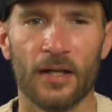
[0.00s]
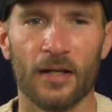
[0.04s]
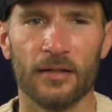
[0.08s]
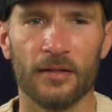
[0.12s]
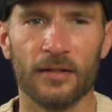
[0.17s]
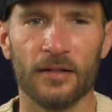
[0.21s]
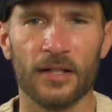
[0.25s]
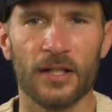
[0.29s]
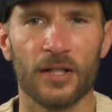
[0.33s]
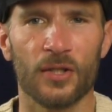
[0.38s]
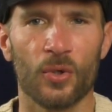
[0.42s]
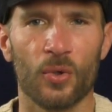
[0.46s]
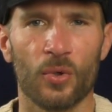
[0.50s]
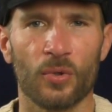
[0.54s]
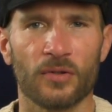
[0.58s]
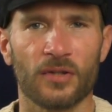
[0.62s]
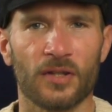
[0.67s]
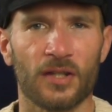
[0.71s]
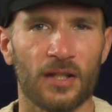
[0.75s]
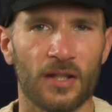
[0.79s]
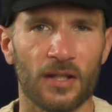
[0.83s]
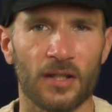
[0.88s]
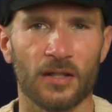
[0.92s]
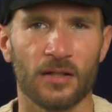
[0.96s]

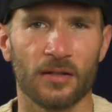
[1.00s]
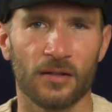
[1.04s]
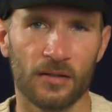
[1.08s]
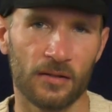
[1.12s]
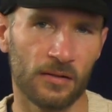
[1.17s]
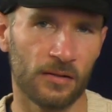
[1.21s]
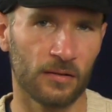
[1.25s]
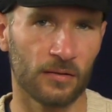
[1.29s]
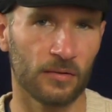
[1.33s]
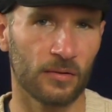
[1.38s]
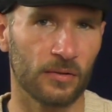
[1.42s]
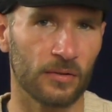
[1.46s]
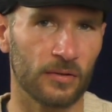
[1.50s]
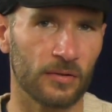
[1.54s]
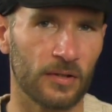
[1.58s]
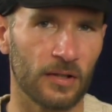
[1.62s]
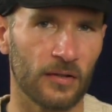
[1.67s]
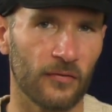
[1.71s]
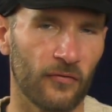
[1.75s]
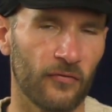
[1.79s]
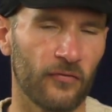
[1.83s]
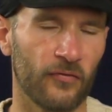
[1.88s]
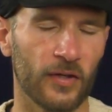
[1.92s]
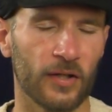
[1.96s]
nicotine could
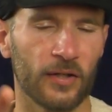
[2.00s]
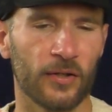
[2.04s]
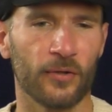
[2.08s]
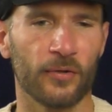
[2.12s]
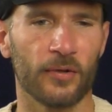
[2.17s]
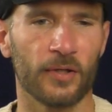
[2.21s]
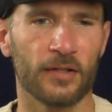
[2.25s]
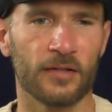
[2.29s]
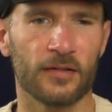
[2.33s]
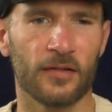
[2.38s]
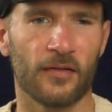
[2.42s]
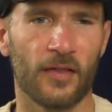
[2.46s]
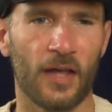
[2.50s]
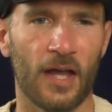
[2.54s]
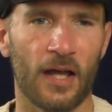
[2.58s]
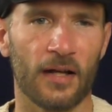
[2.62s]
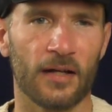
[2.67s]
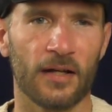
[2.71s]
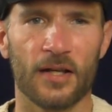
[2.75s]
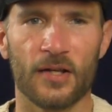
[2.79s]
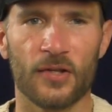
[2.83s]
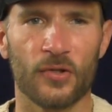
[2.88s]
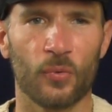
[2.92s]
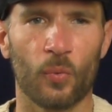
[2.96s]
figure into
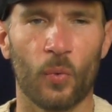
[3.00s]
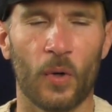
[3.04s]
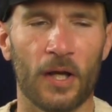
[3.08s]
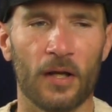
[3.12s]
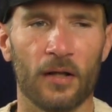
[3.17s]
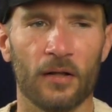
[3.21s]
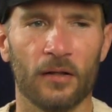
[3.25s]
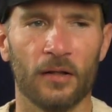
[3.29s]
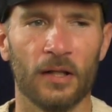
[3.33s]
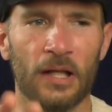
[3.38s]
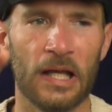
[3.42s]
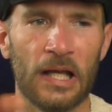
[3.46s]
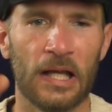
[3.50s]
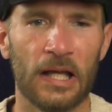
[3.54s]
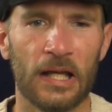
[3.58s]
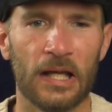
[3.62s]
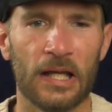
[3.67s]
that as well.